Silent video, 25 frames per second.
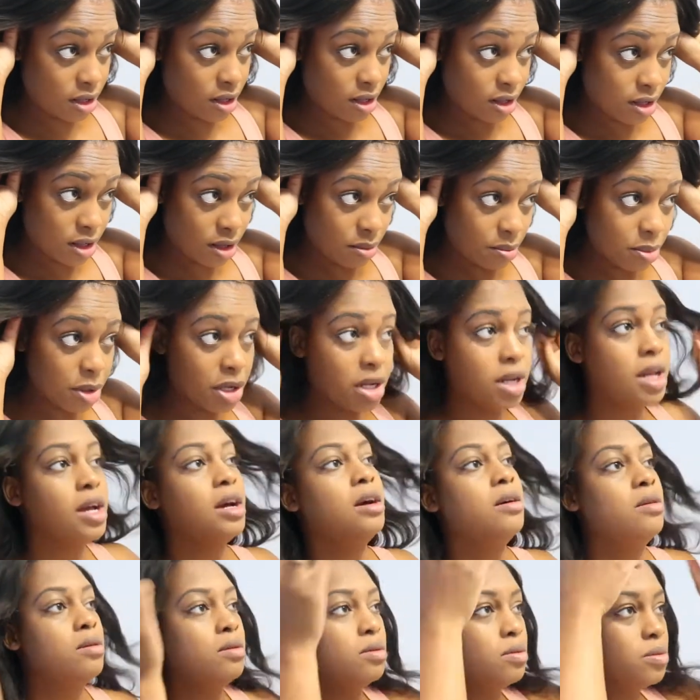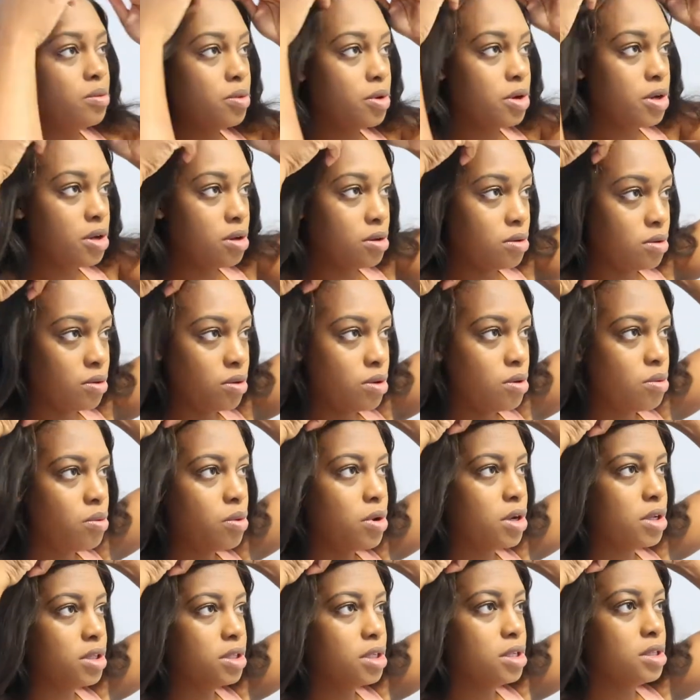Clip it down where you know you
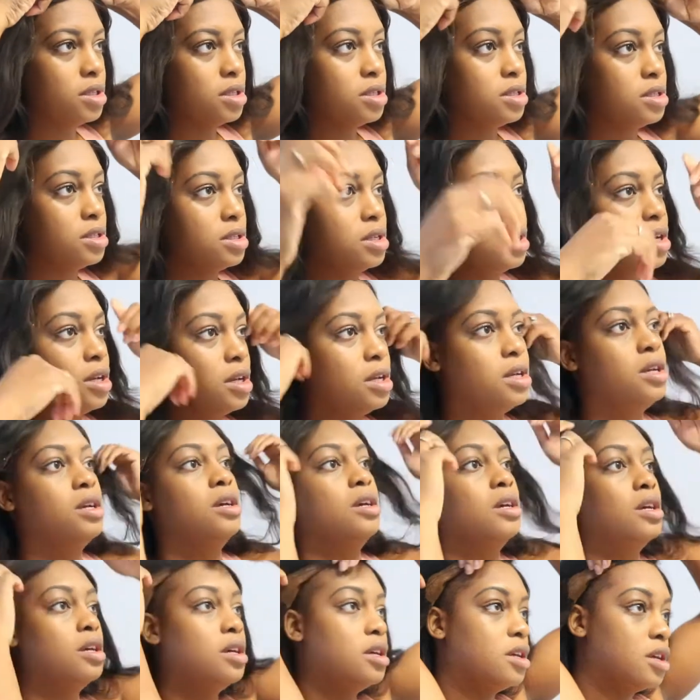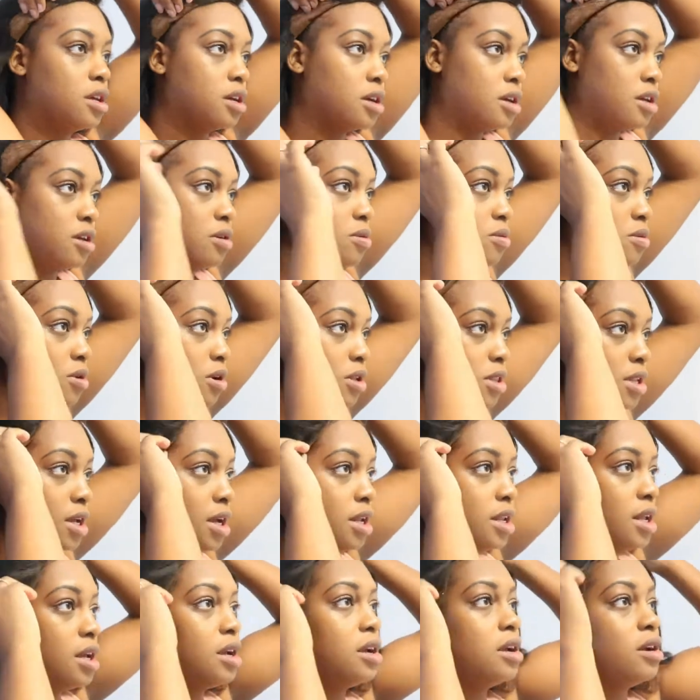want it to stay. Okay, you want
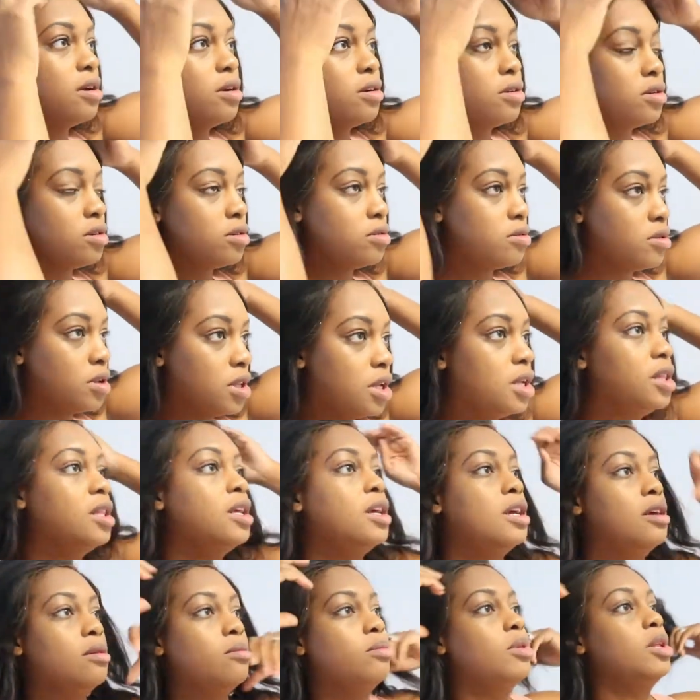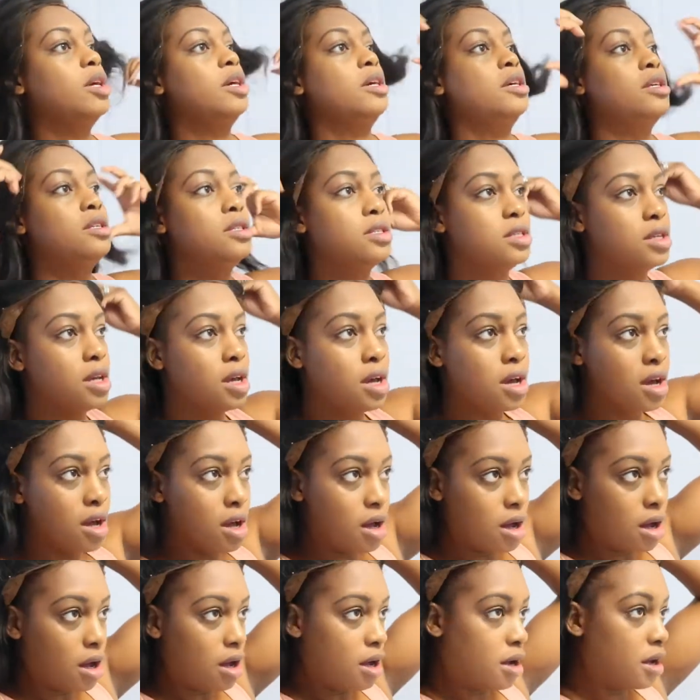that hair to really lay in place.
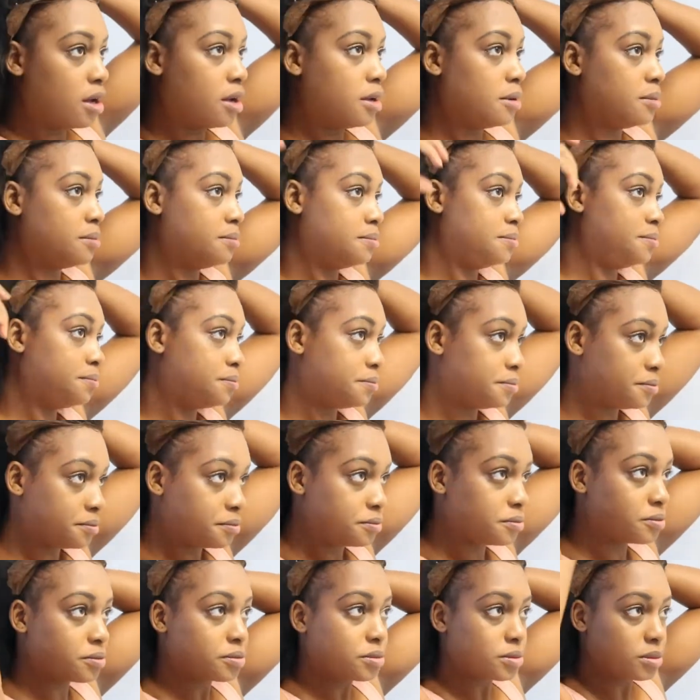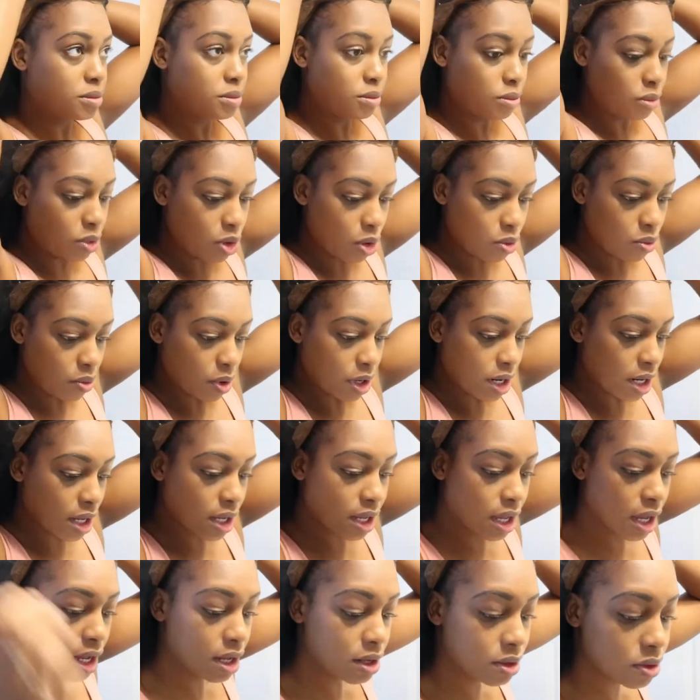What
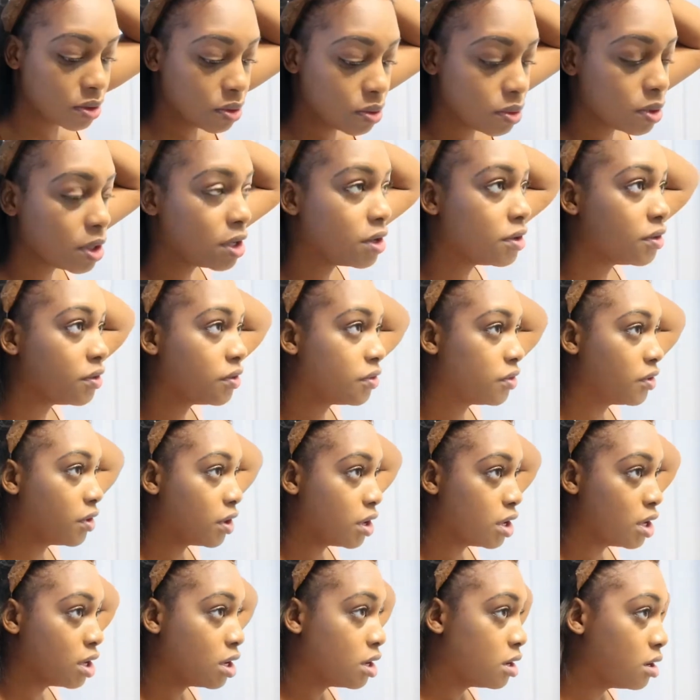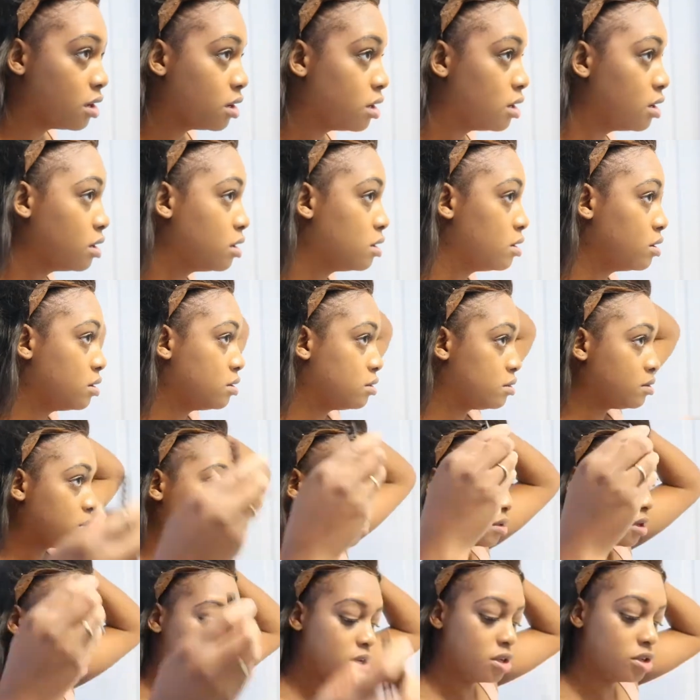I can do is
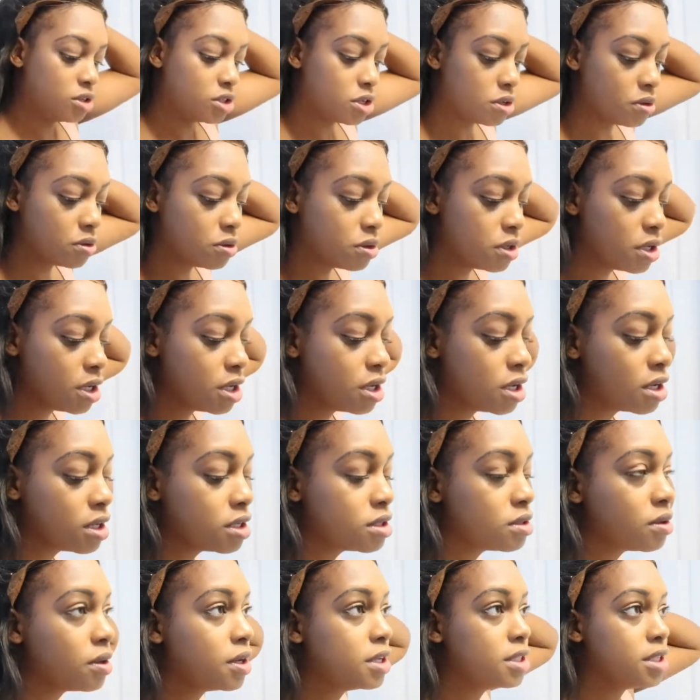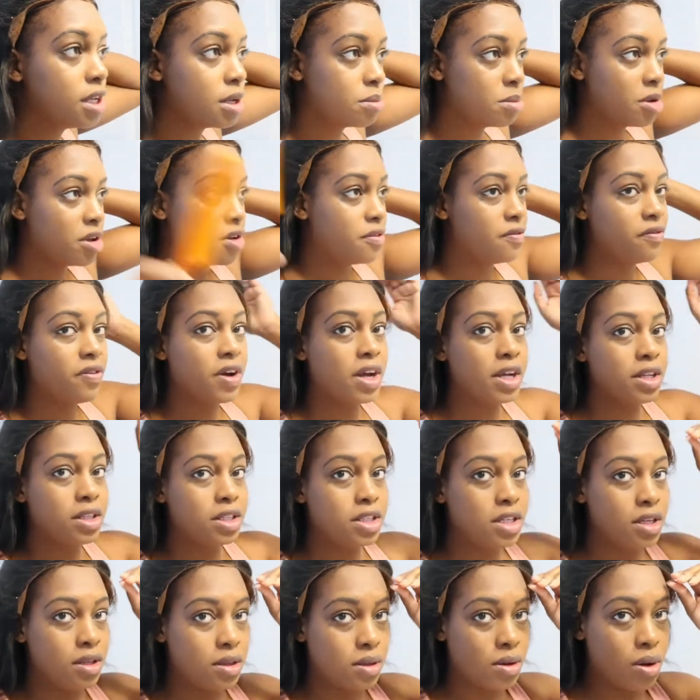I take my fine
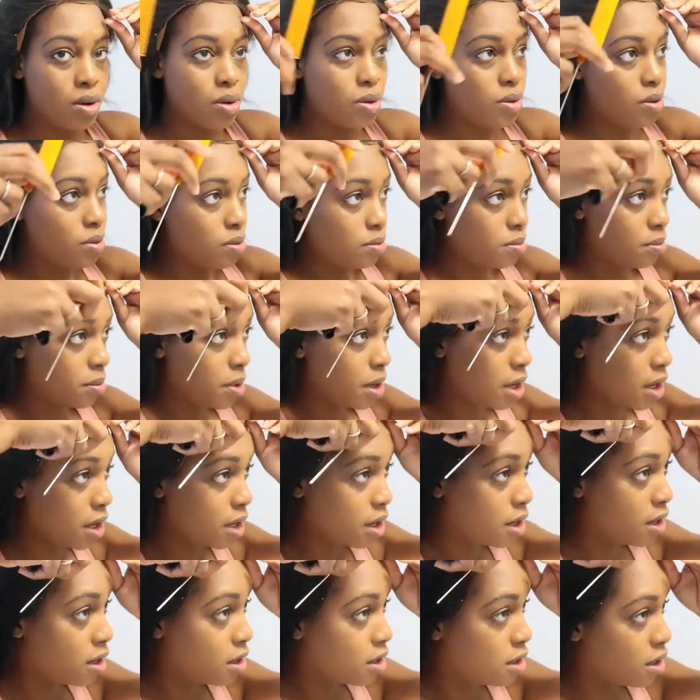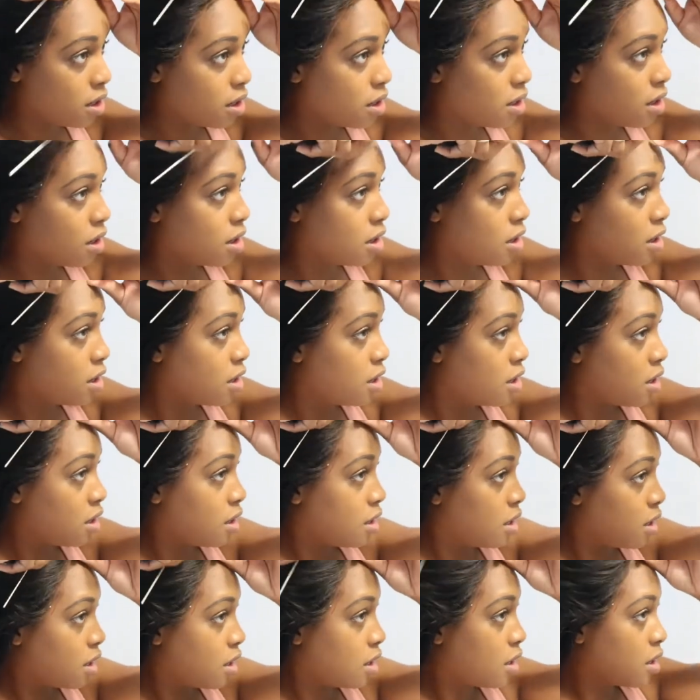teeth comb and
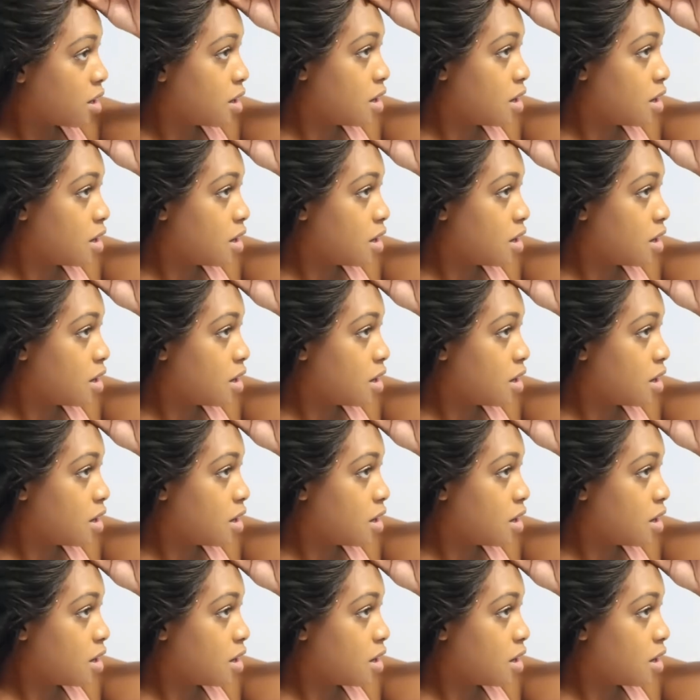I